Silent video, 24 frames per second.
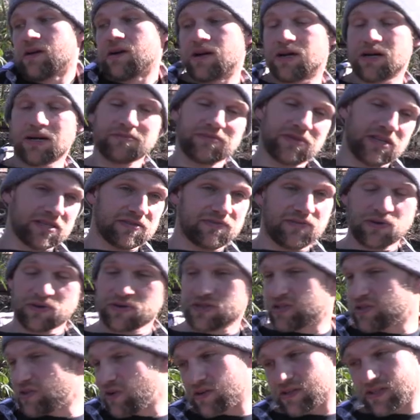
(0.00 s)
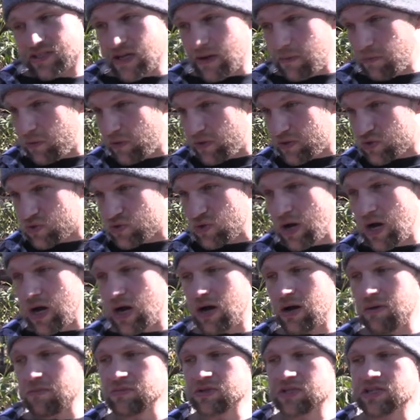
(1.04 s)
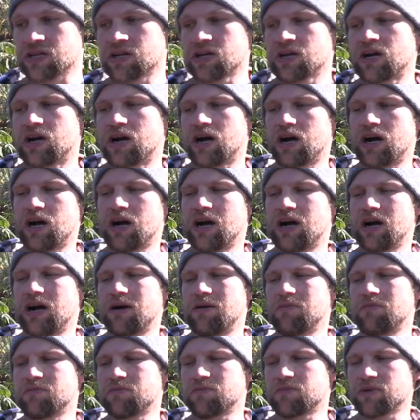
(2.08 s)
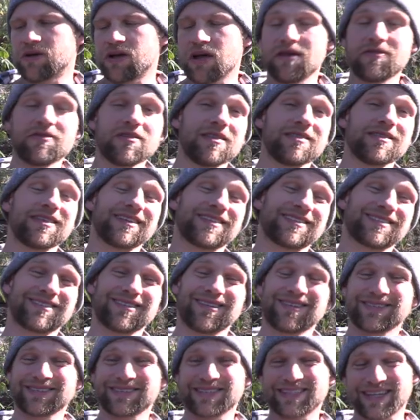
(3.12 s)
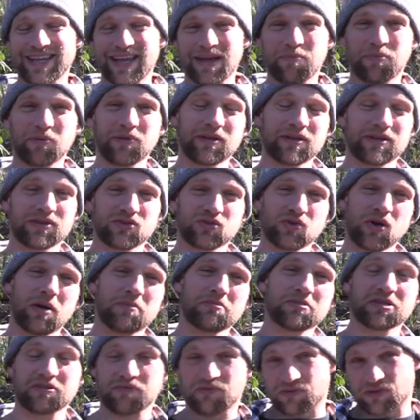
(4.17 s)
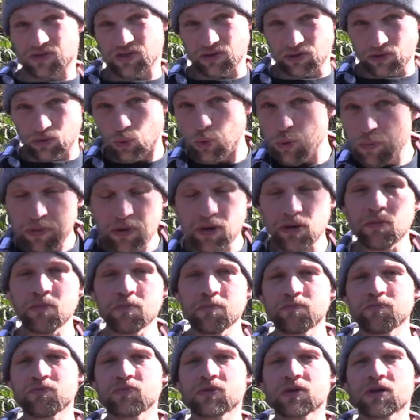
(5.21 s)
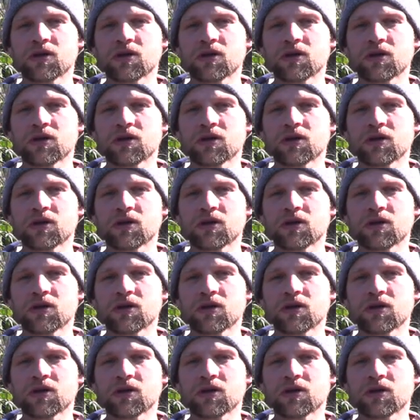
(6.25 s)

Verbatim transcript: Um, they first start sampling drums, um, and then they start sampling drums to loop them,